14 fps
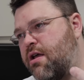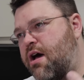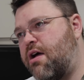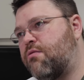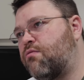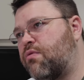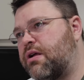
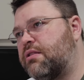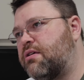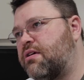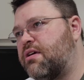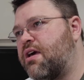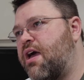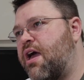not
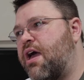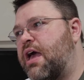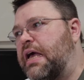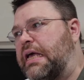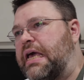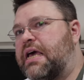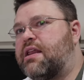really
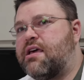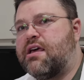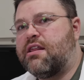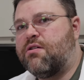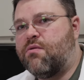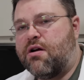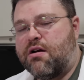getting
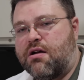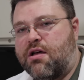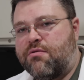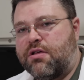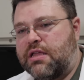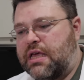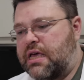anywhere,
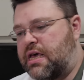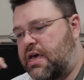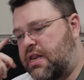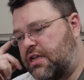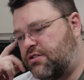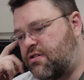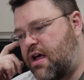not really getting
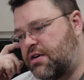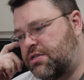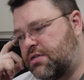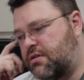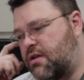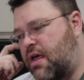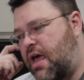any
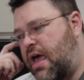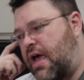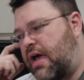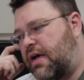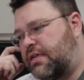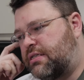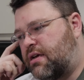traction,
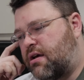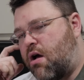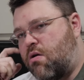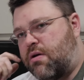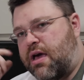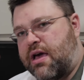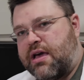it's like,
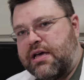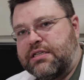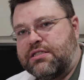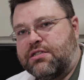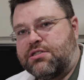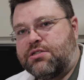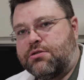okay,
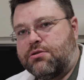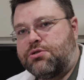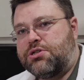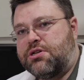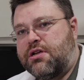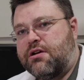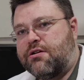is the
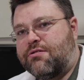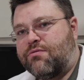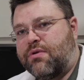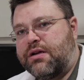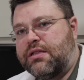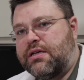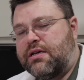solution here
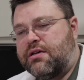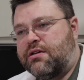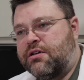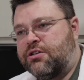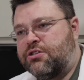really